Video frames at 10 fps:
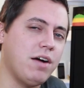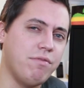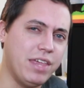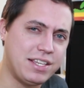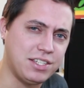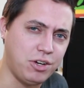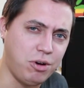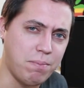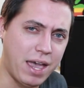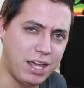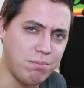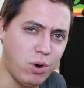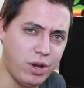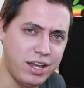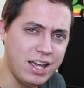of this little bad
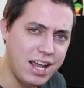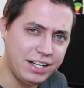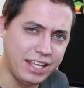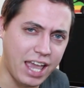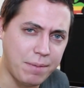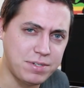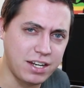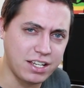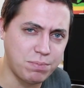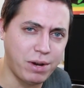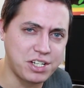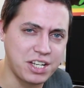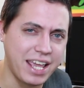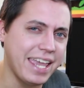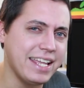boy, the Epson
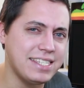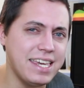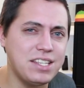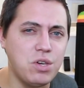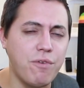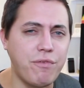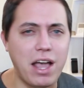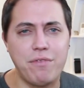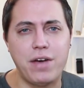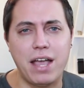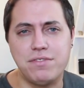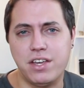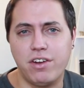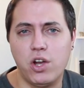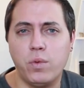Expression
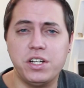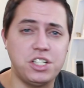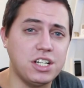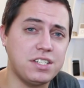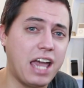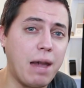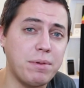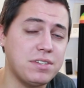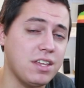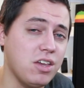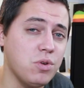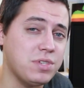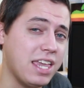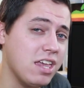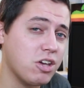ET2550, which just happens to
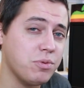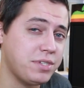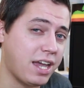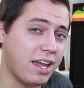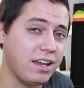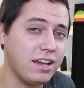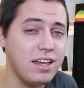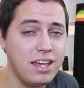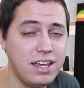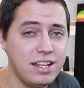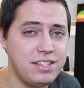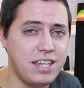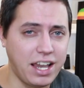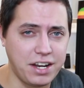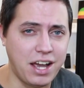use EcoTank
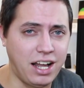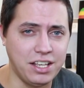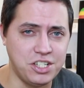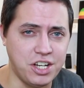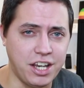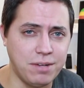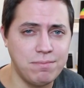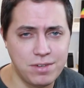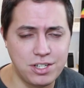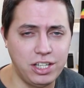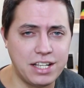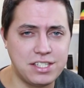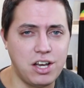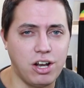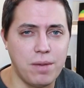technology. So let's
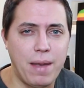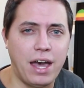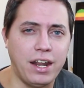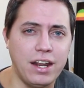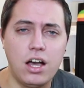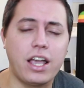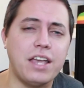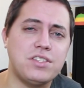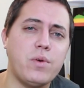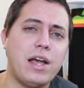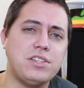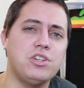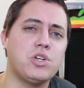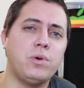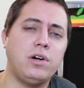talk about it. Okay, so as
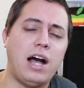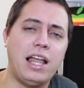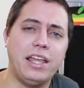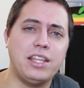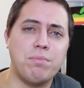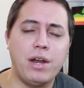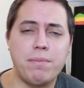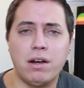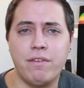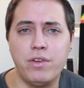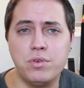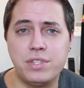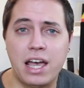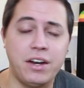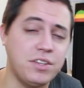usual, I like to break my reviews
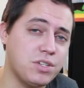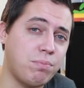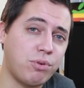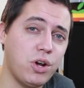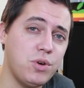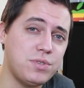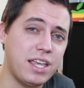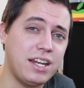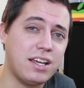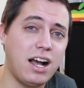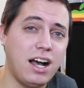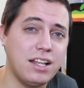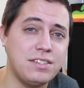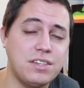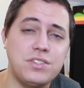down into pros and
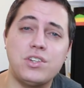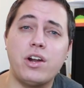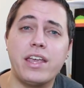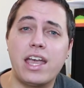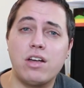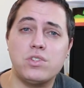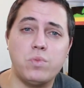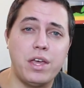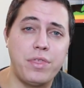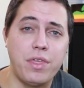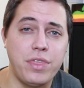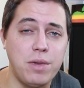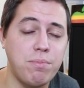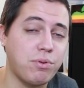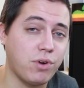cons, starting out with
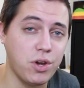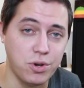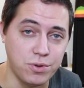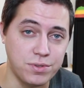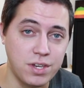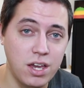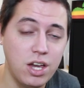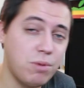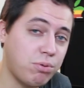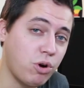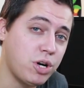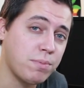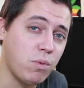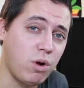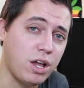the pros. Pro
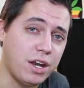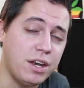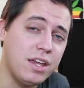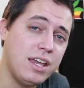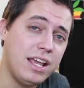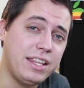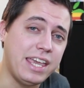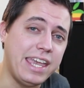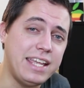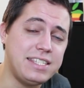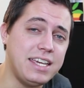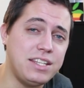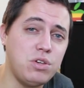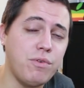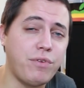number one, the
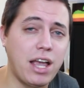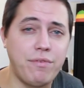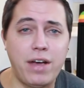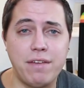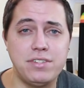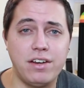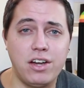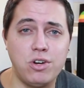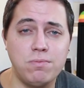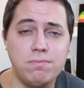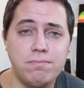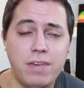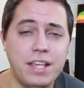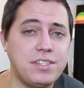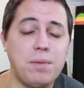ET2550
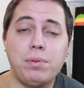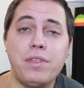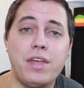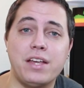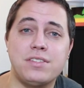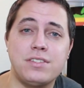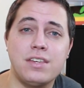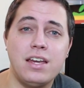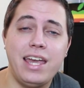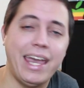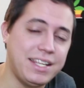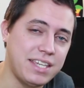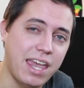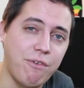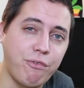is simply this. It's
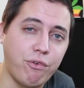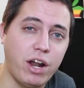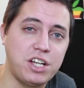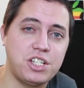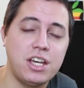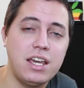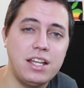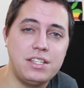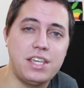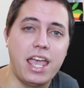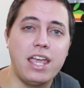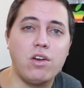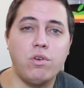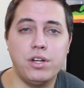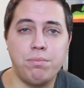a fresh
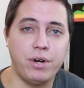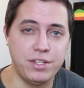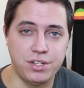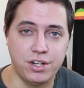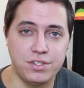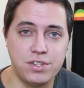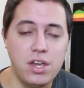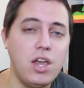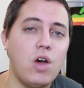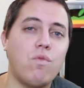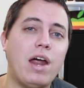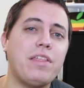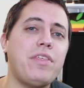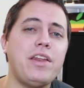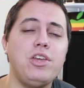take on printers.
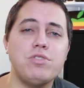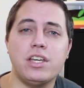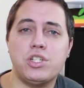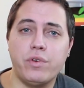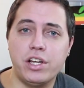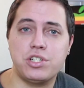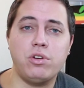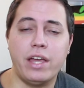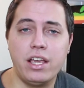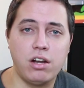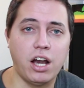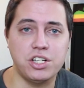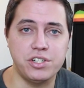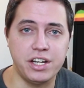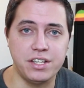Rather than using traditional ink
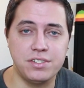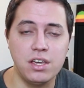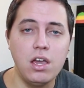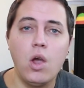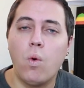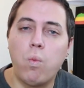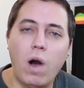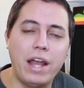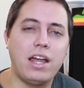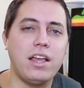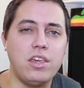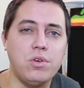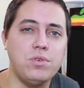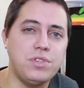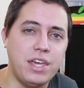cartridges, why not
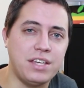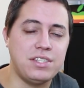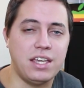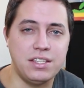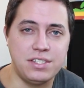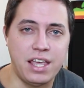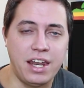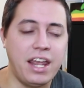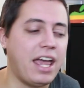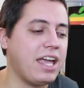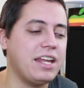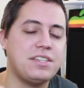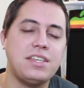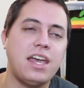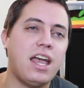use this instead? And I gotta
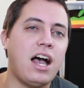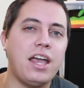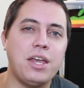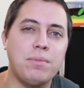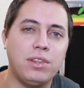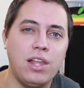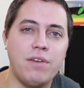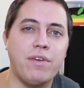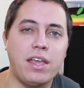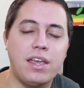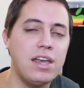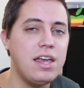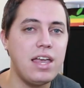say, I am loving